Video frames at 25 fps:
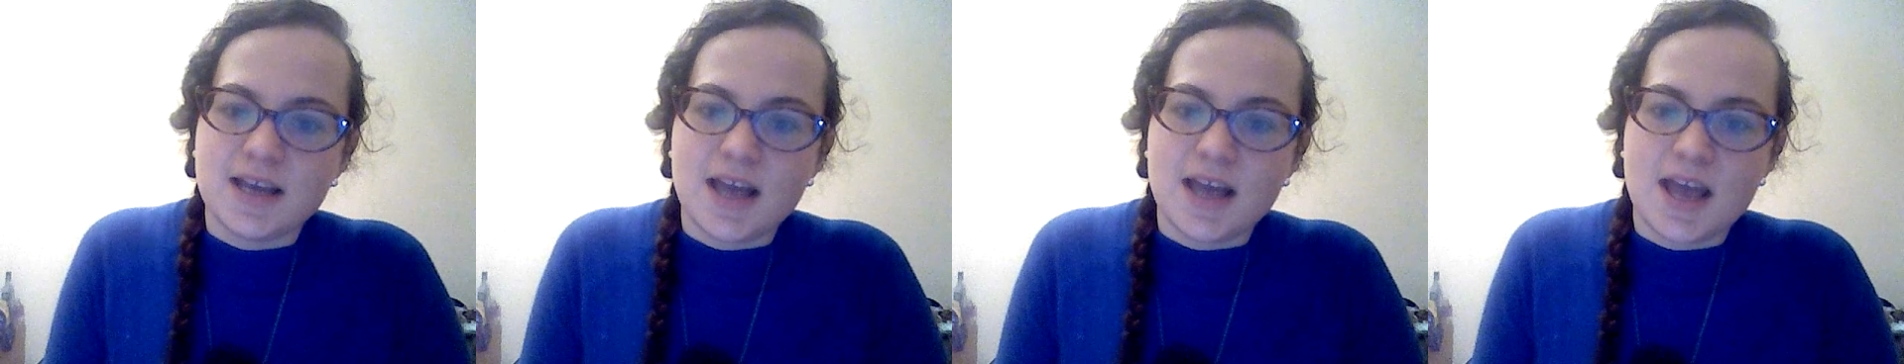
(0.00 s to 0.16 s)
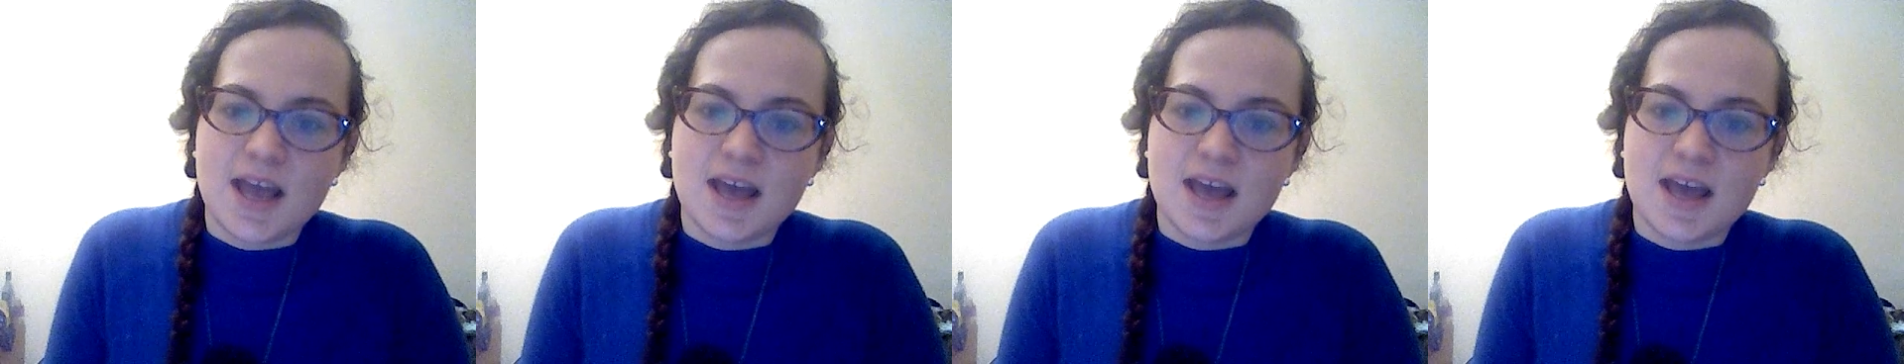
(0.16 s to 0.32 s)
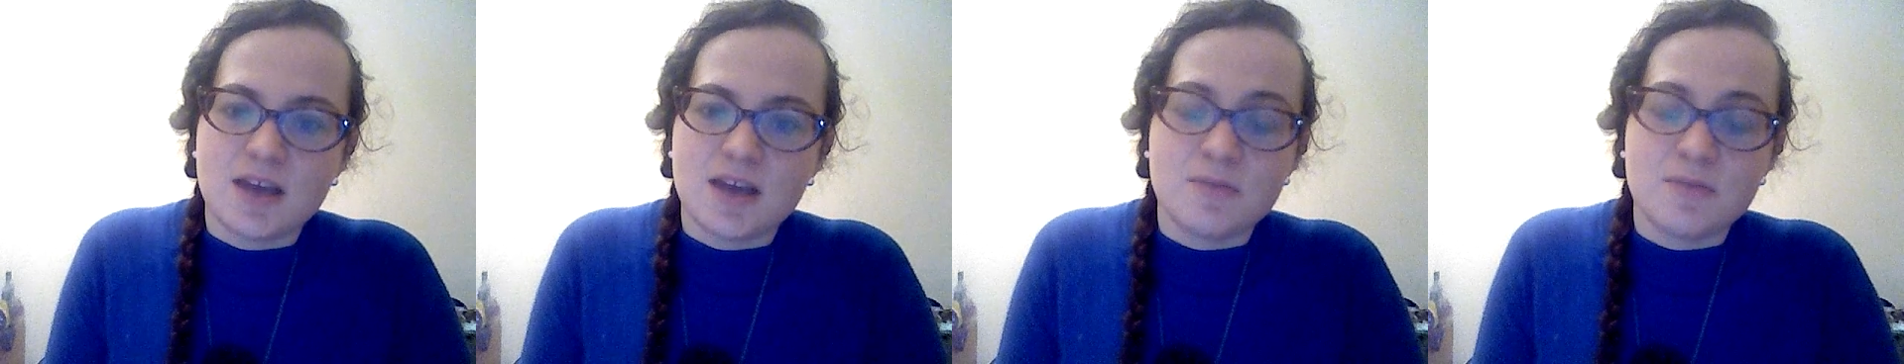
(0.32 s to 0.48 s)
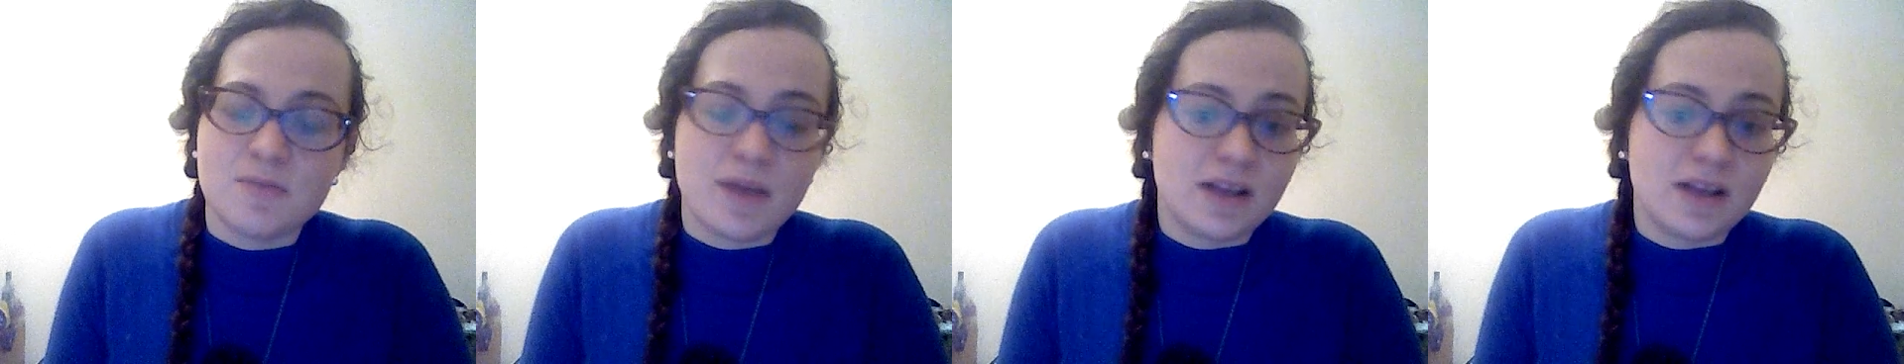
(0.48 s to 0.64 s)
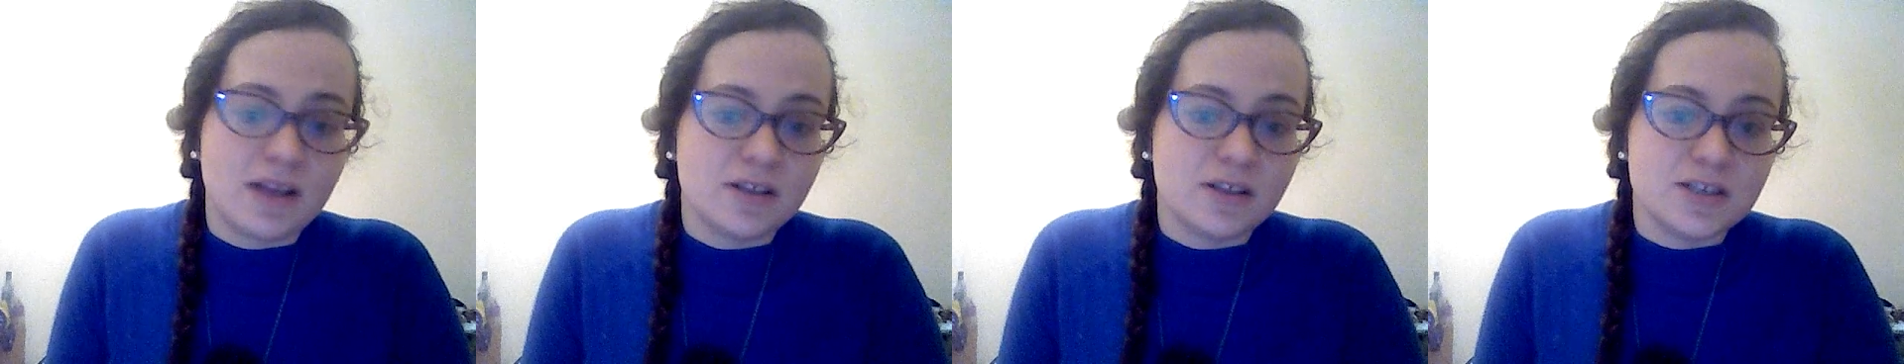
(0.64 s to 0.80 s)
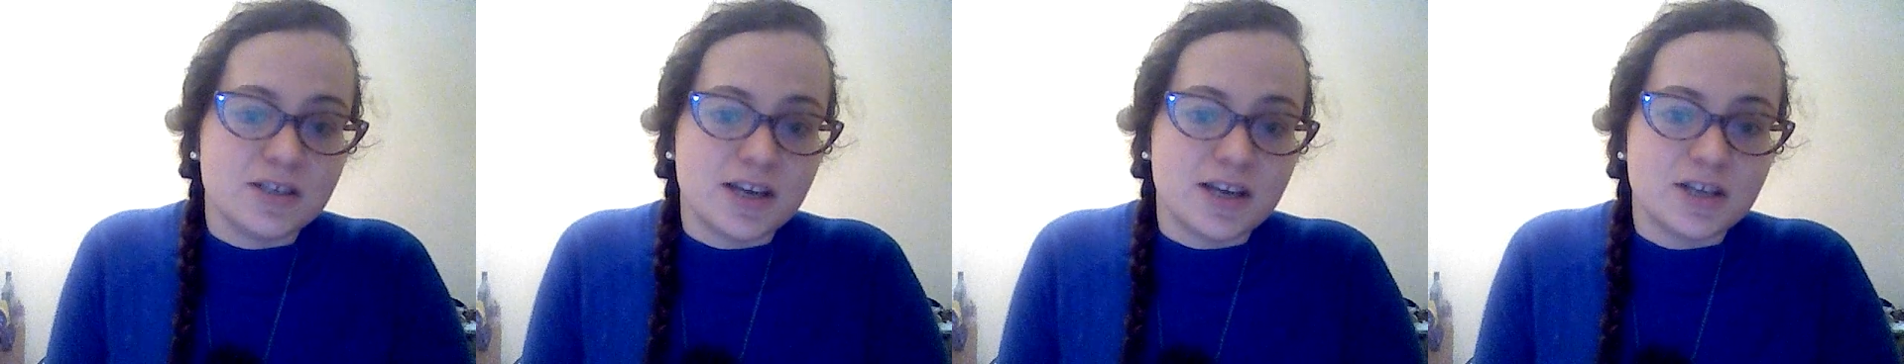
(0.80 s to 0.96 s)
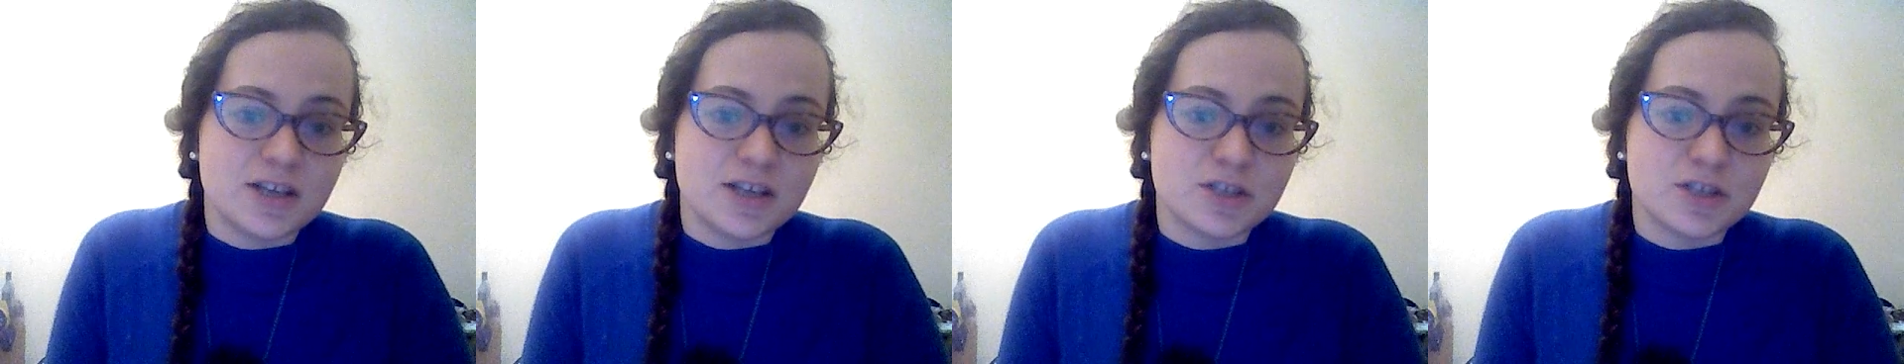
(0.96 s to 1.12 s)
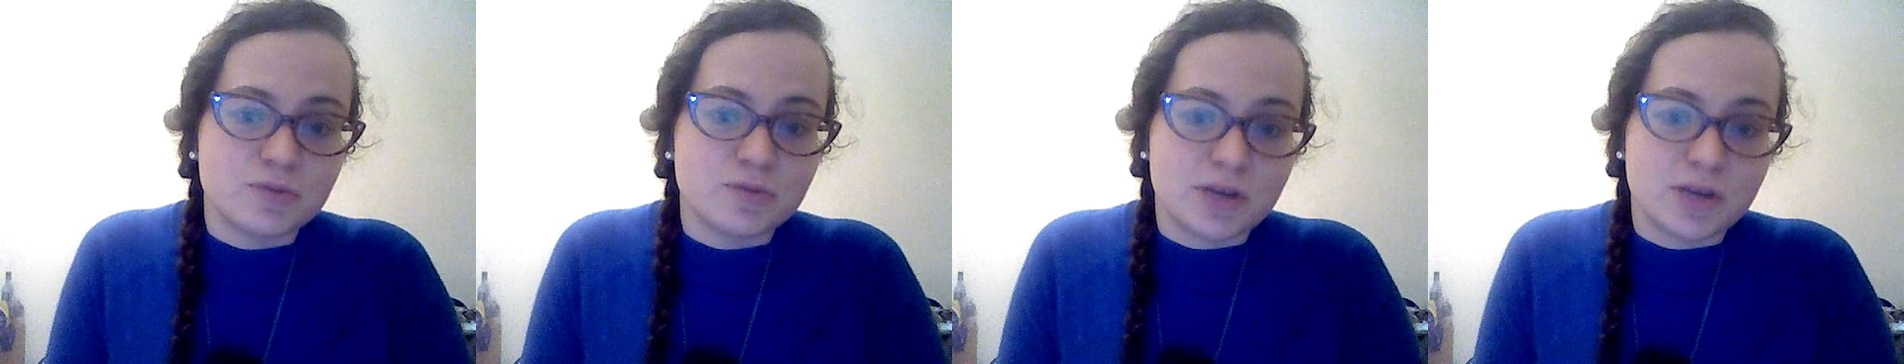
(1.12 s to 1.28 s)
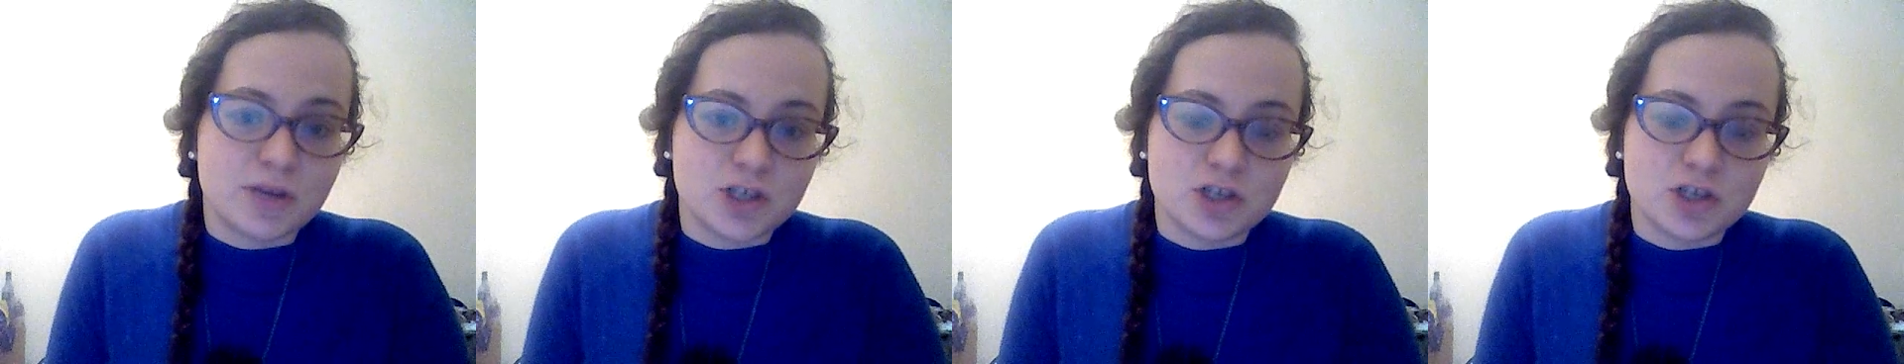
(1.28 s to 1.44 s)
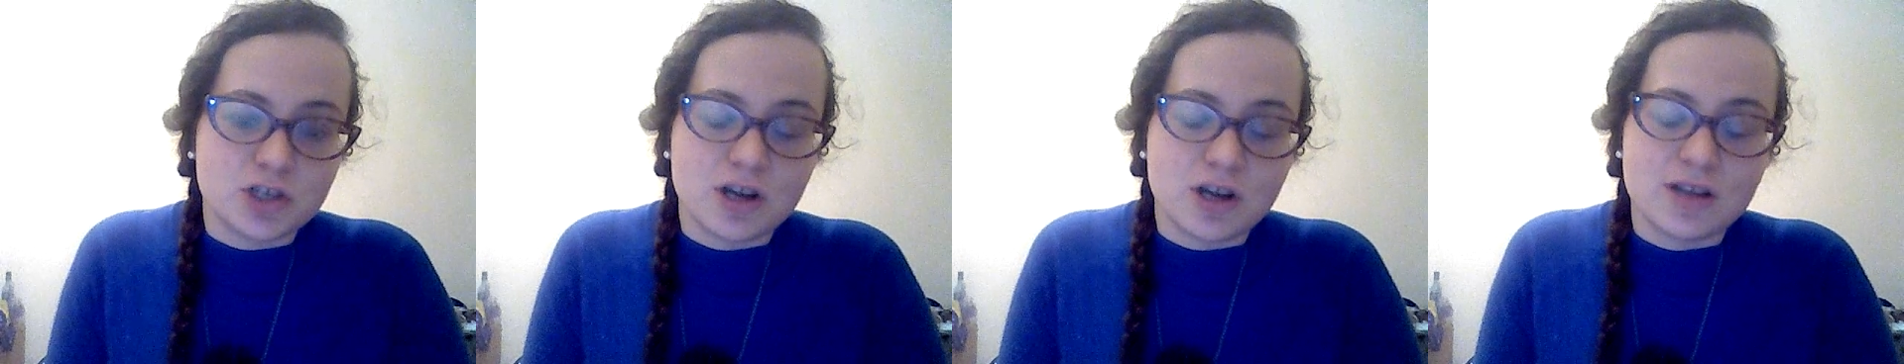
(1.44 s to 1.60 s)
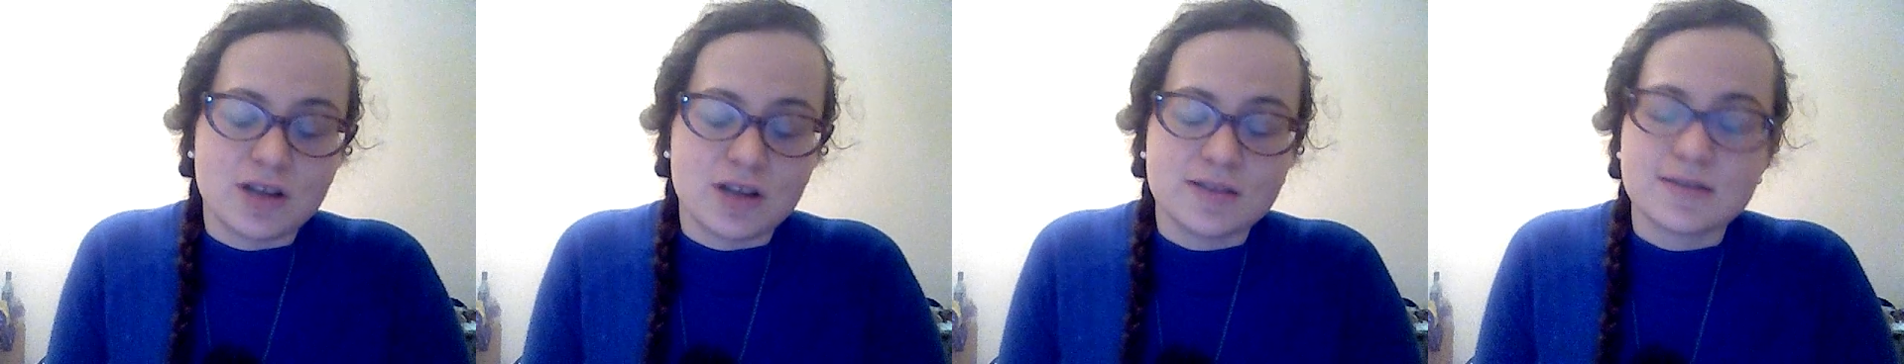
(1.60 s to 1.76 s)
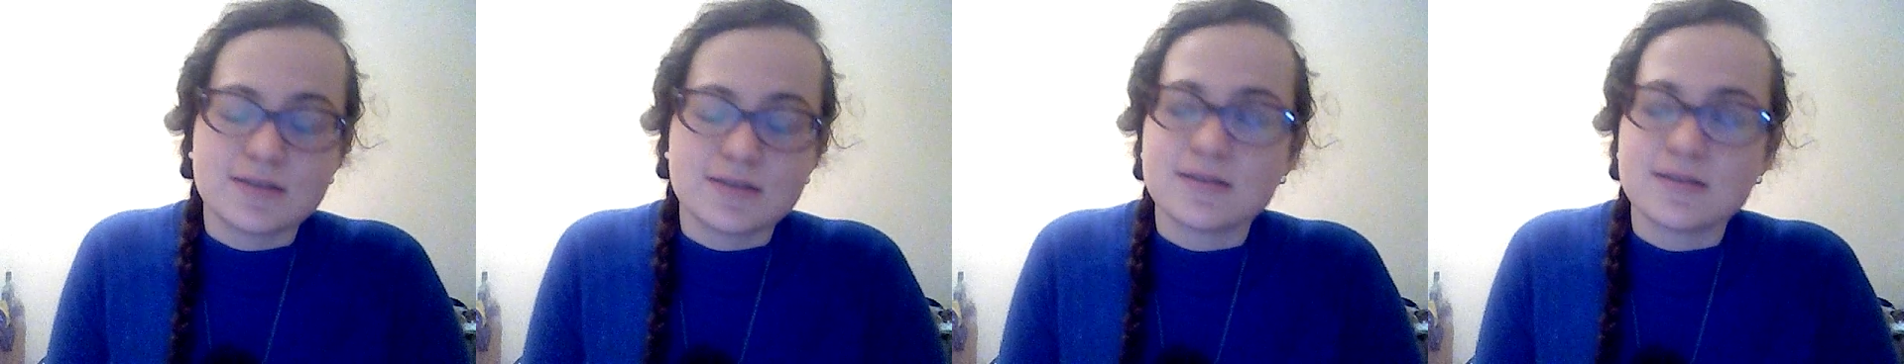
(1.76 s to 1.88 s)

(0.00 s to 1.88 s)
and Bangladesh restaurants.